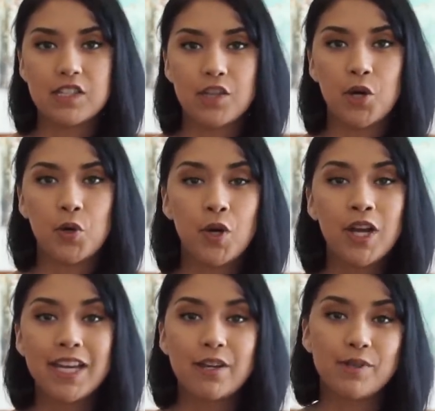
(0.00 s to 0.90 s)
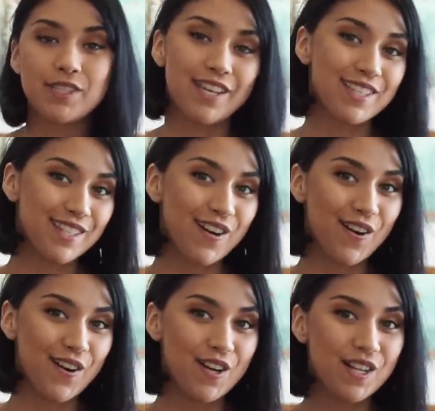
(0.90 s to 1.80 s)
So it was his
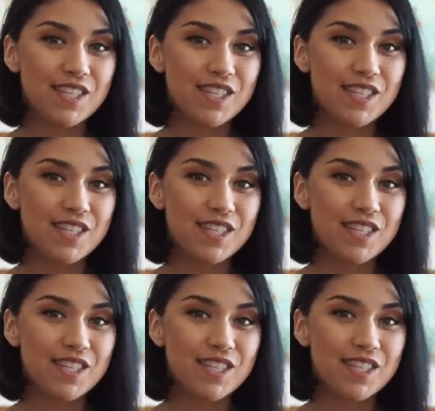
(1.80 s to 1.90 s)
turn,